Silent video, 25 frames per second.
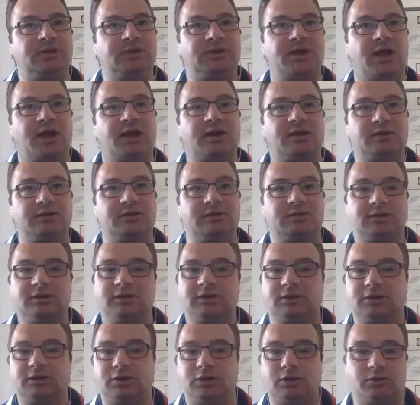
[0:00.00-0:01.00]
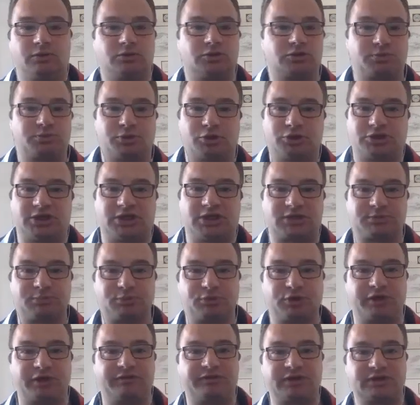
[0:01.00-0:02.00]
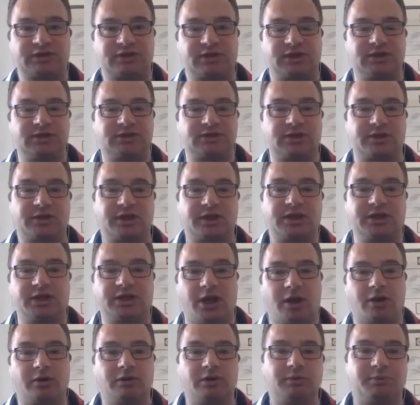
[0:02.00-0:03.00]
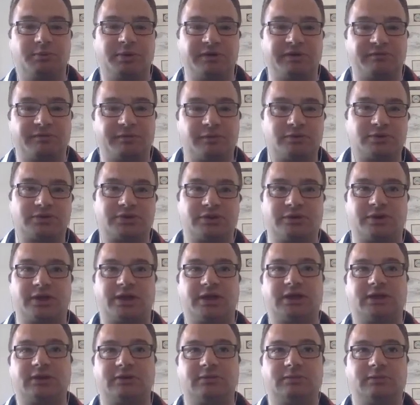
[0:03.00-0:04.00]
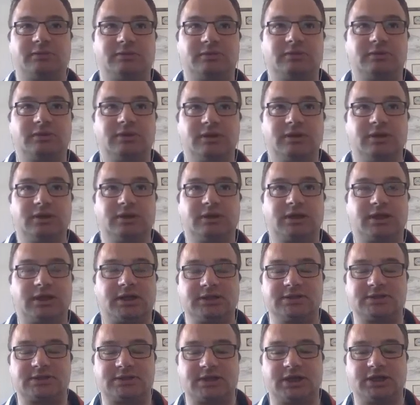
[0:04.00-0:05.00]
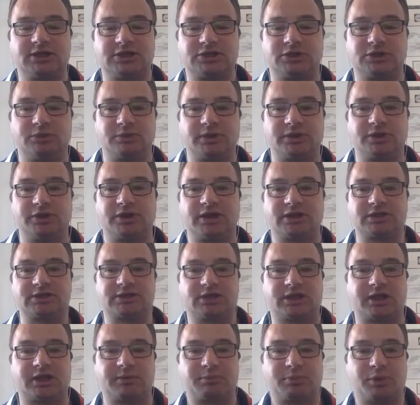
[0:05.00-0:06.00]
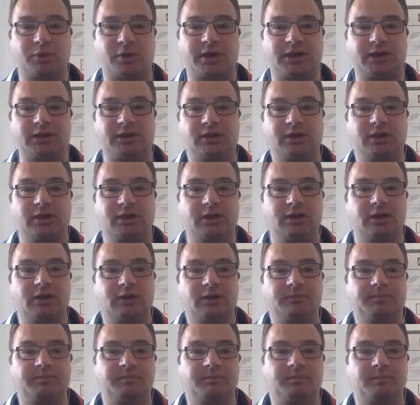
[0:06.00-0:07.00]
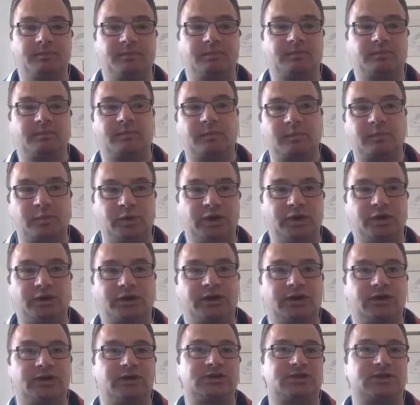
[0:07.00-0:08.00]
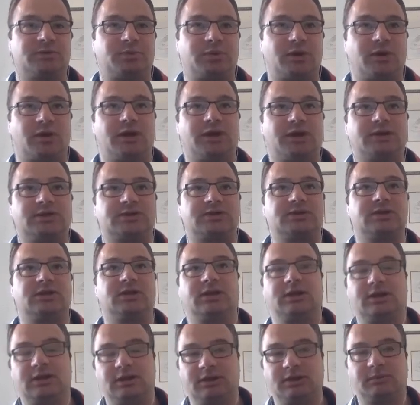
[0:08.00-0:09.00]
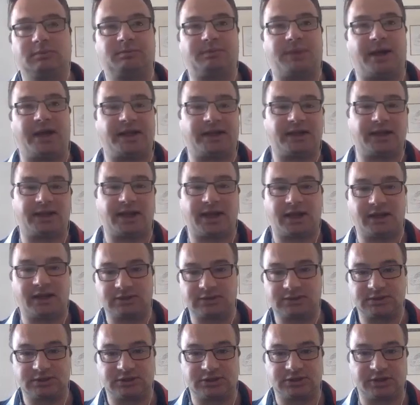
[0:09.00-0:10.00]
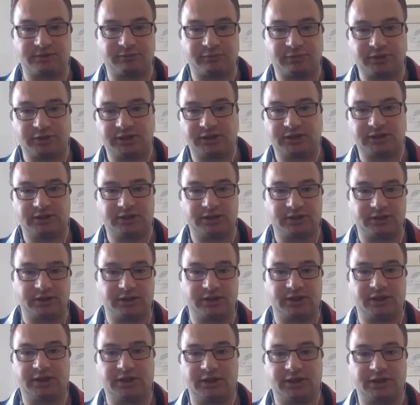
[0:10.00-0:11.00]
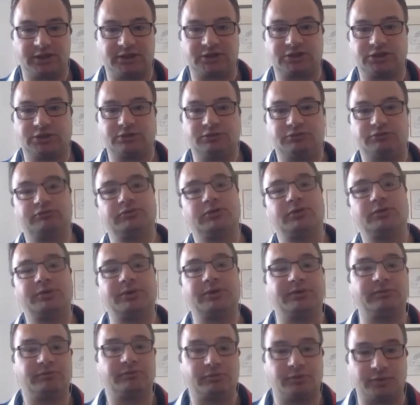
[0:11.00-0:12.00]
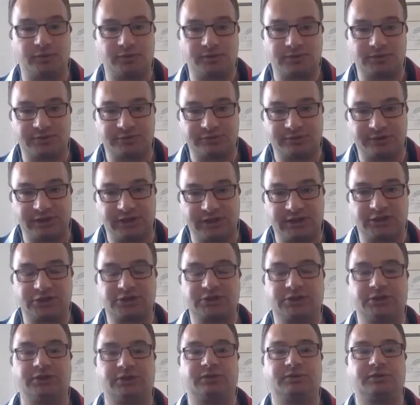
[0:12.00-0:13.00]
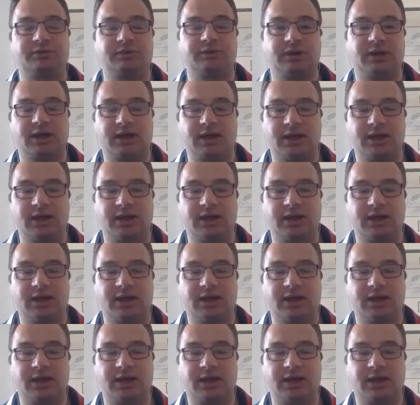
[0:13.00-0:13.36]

done launch projects previously, so they know the pitfalls, so they can say to you when you get to that point, we're looking at suppliers. Bank accounts are generally an issue. Routing rules are an issue.